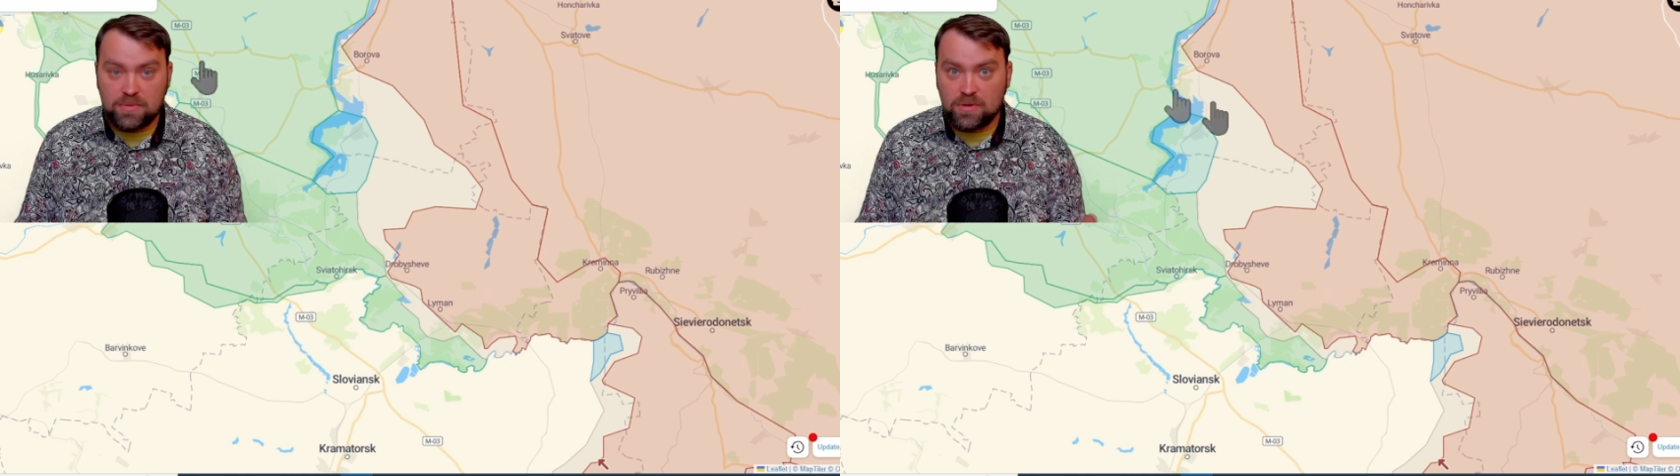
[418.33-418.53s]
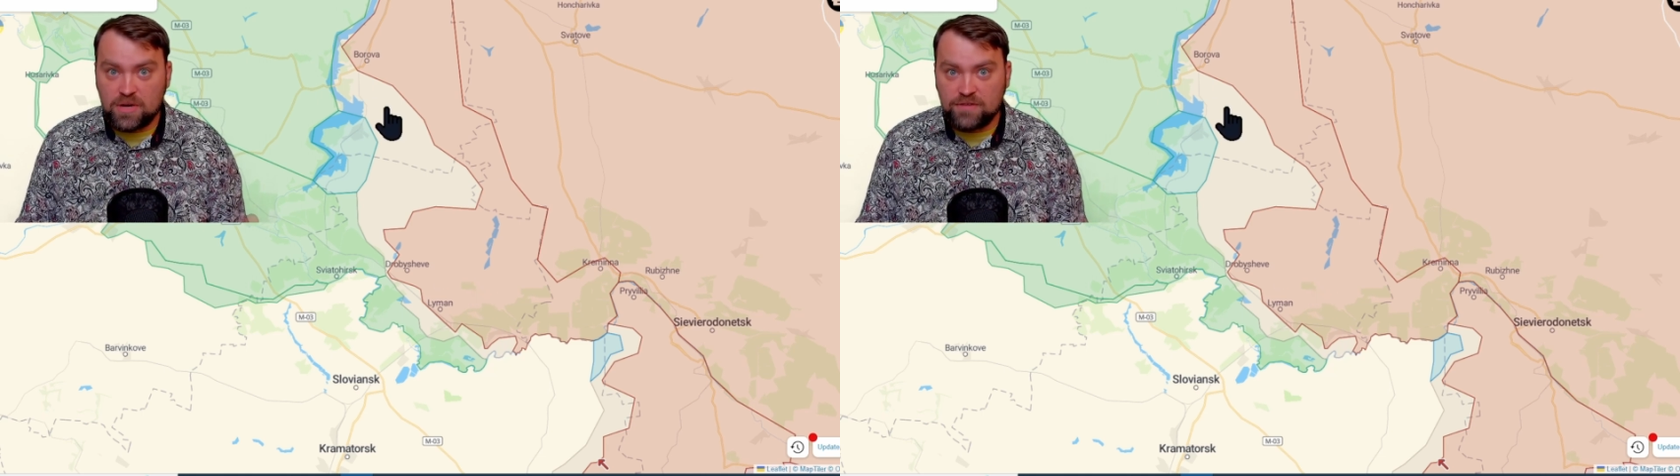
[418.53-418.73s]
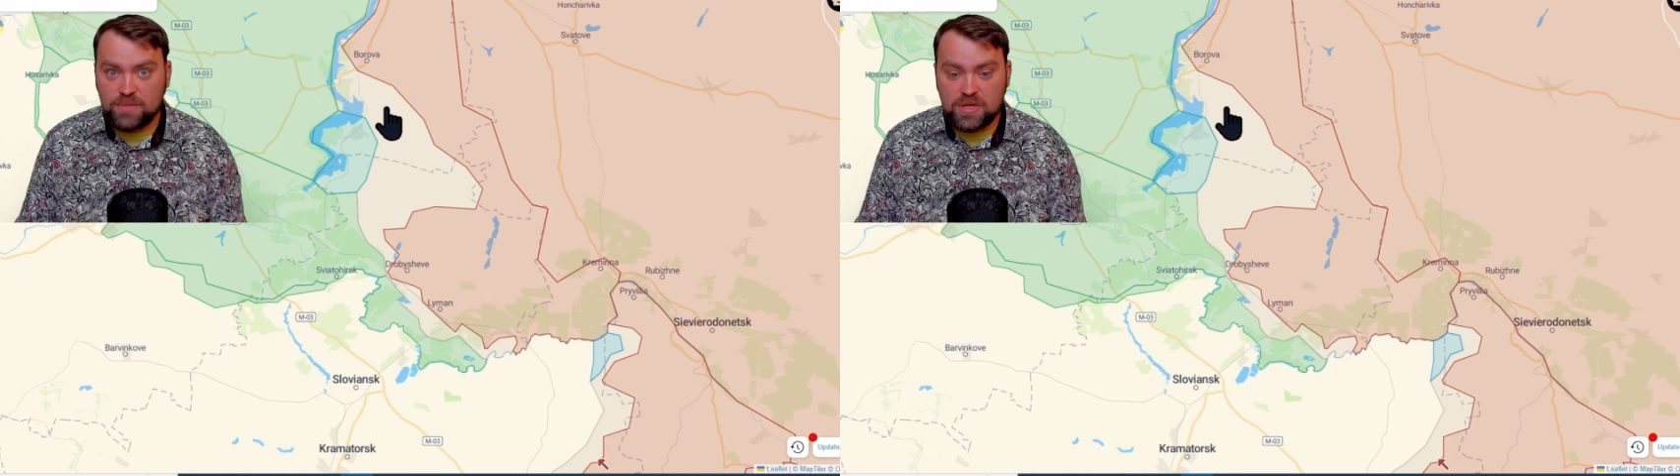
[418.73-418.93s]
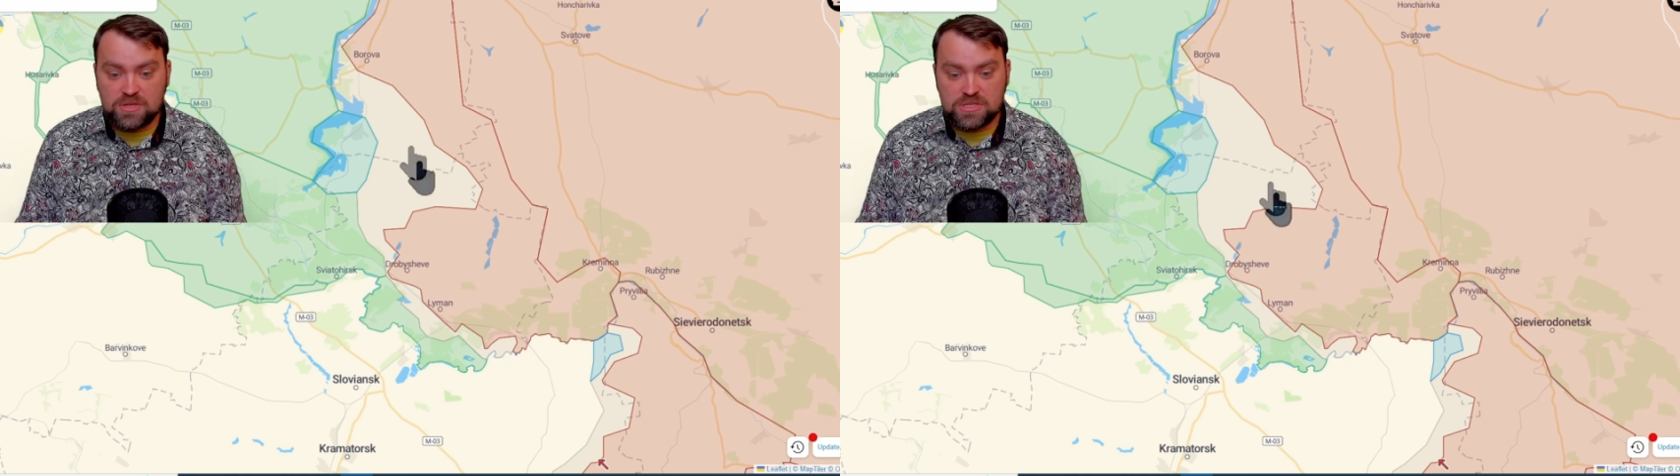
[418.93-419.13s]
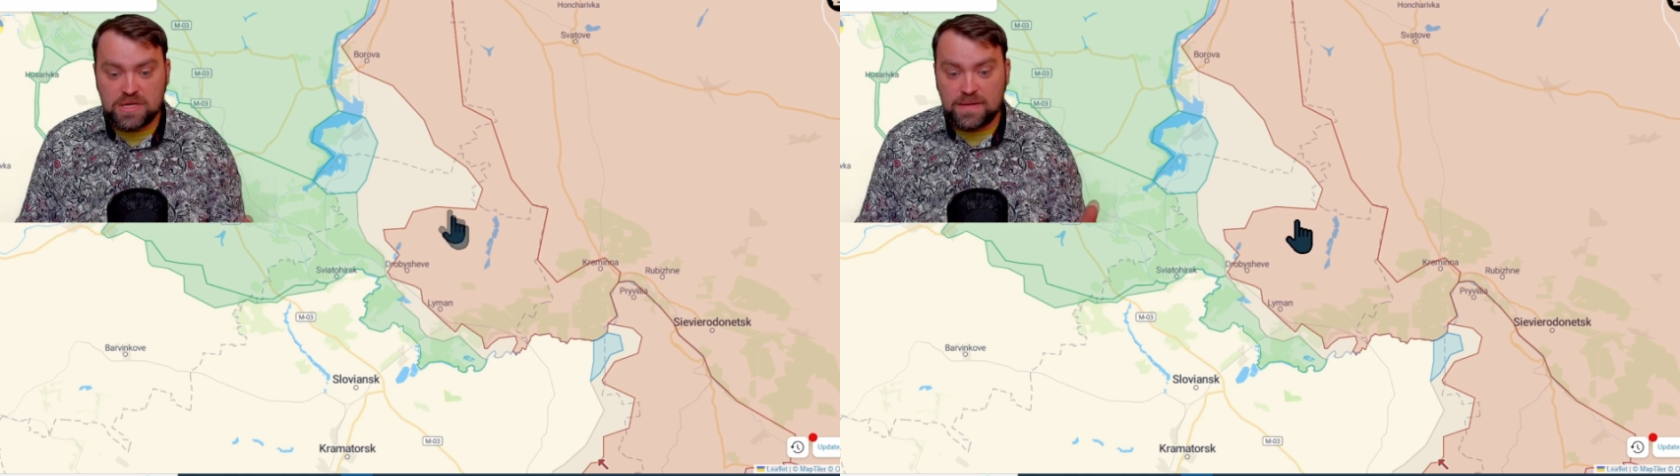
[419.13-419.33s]
Live
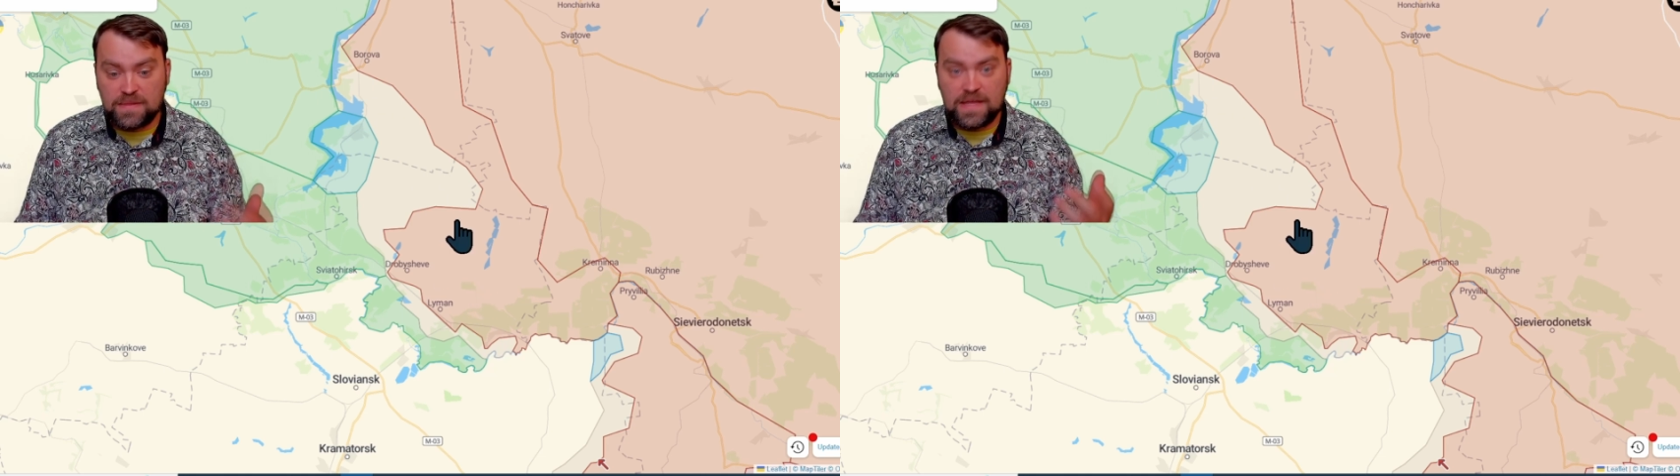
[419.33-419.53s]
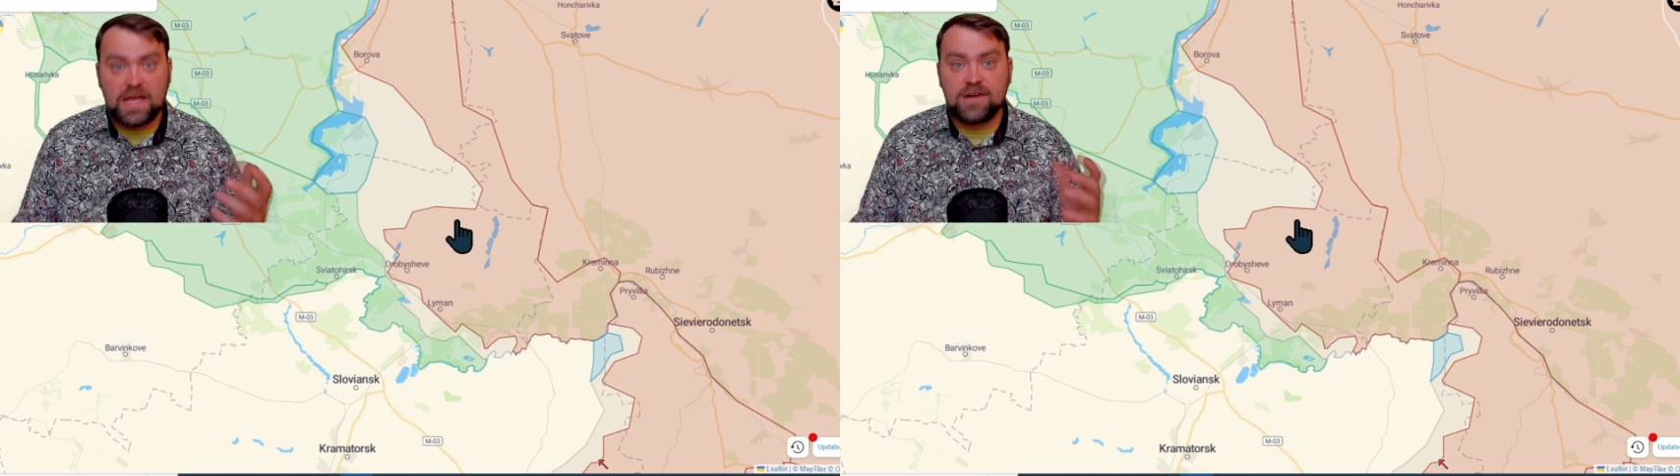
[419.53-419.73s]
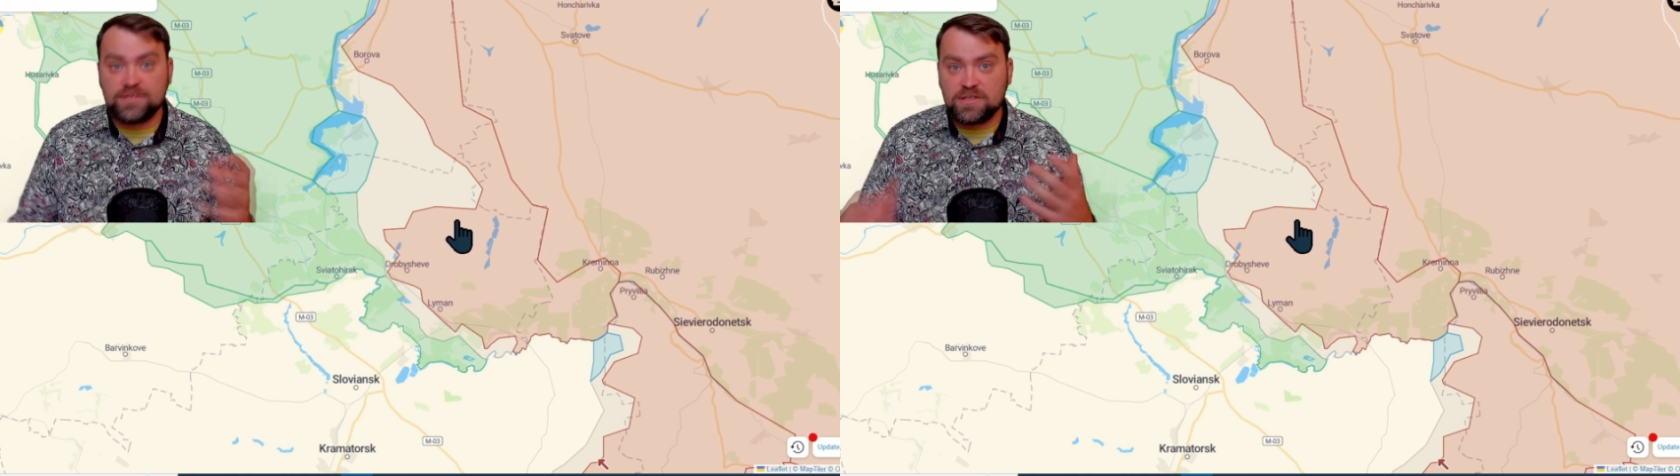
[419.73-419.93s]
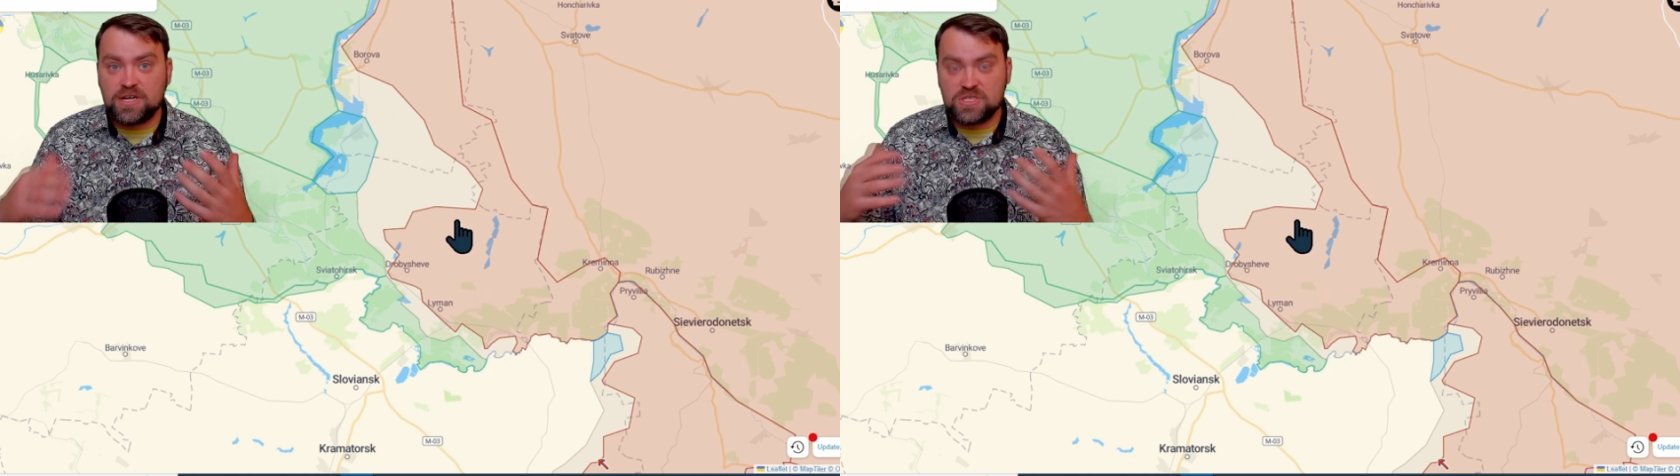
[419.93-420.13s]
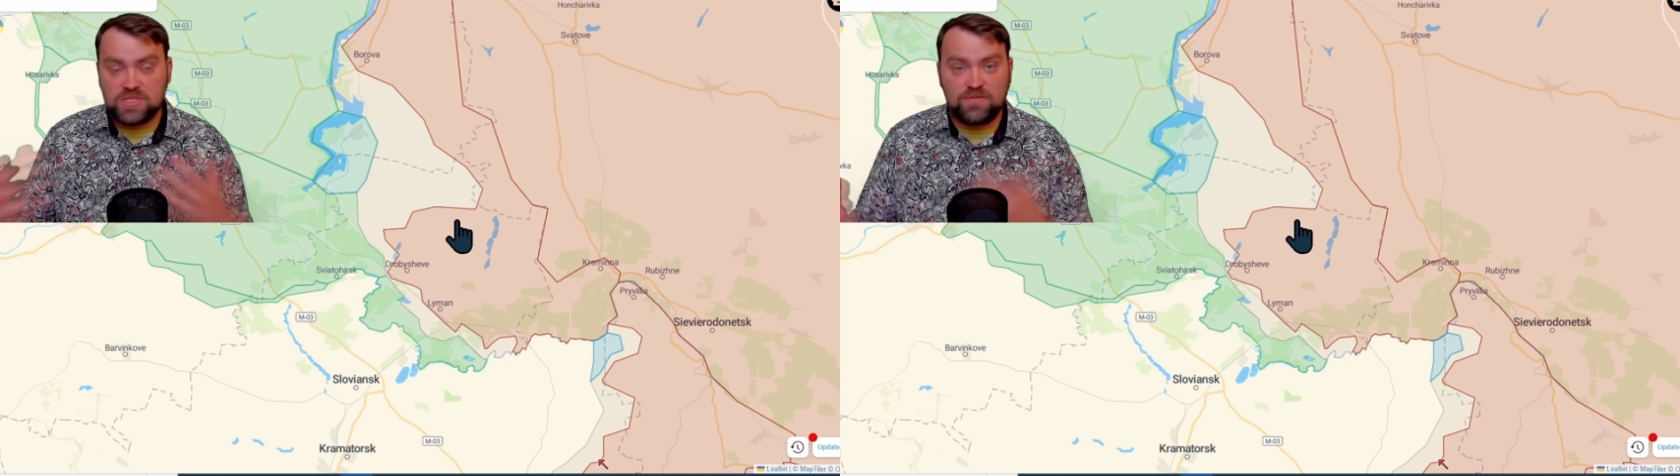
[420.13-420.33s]
because they
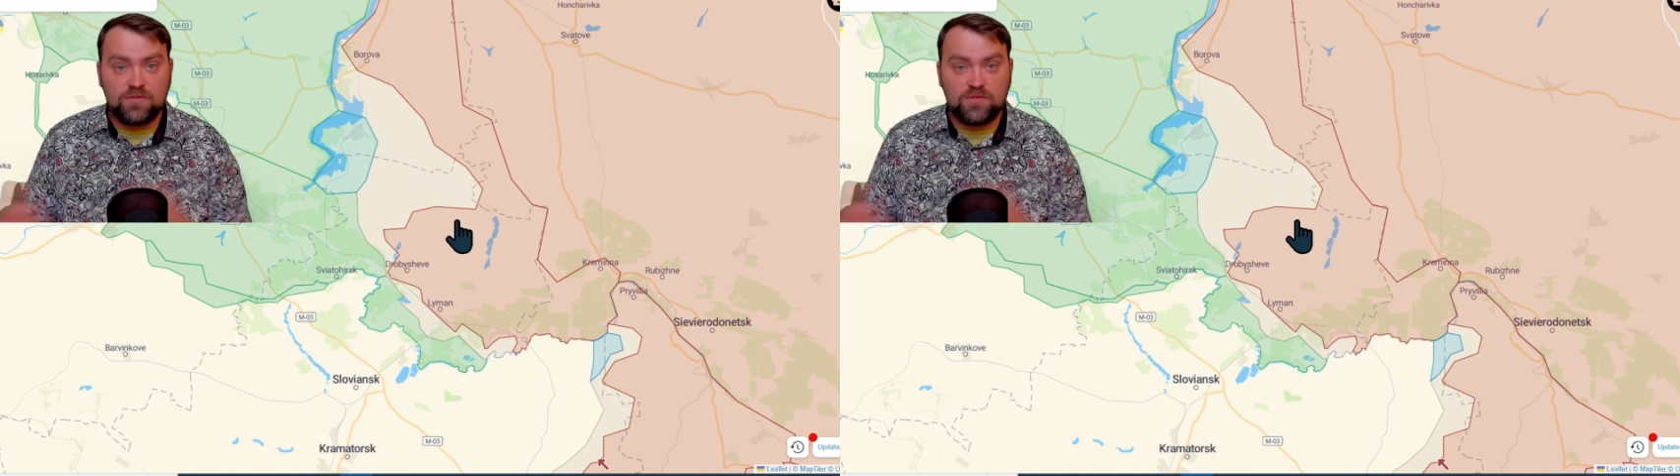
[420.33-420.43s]
analyze the